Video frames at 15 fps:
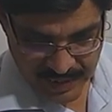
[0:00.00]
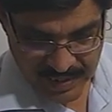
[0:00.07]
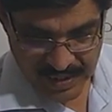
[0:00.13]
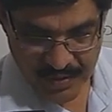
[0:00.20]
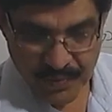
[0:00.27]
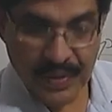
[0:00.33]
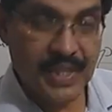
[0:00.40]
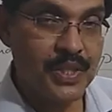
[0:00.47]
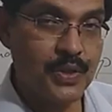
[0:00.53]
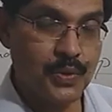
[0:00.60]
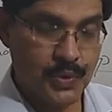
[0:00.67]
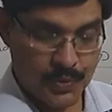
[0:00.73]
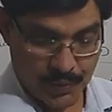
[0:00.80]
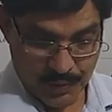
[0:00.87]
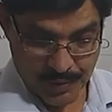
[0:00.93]
It is very
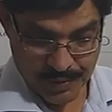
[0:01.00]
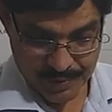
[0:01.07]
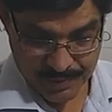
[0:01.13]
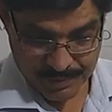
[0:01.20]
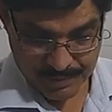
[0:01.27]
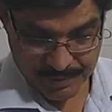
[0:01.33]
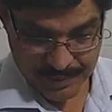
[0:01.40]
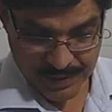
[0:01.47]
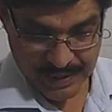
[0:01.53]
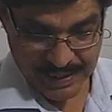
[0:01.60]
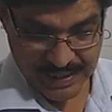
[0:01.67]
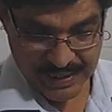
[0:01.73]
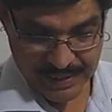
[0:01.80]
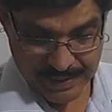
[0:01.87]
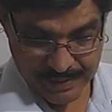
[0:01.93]
useful
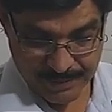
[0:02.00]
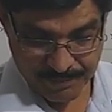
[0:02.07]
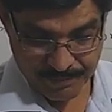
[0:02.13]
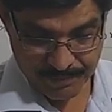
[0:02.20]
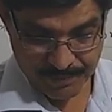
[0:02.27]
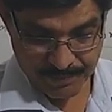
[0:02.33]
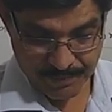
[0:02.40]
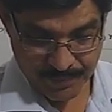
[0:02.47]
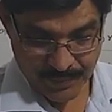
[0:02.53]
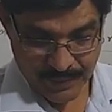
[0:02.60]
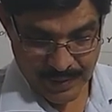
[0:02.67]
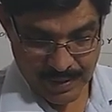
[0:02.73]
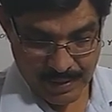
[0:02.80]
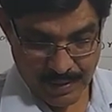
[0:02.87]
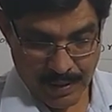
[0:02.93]
indeed,
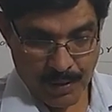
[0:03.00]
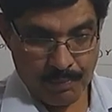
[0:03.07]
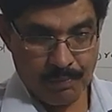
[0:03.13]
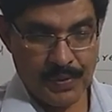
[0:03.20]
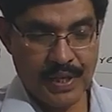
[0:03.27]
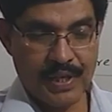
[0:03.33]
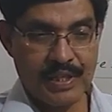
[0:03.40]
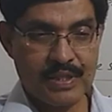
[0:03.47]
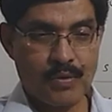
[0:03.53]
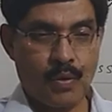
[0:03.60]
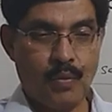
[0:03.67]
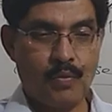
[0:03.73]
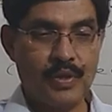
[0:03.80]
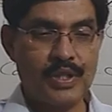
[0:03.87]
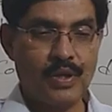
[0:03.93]

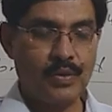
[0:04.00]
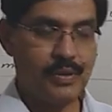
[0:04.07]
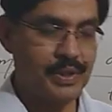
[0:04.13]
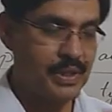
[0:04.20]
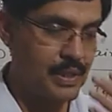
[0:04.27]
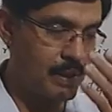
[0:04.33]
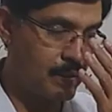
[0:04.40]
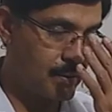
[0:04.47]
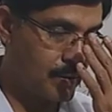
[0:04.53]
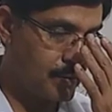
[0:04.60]
because without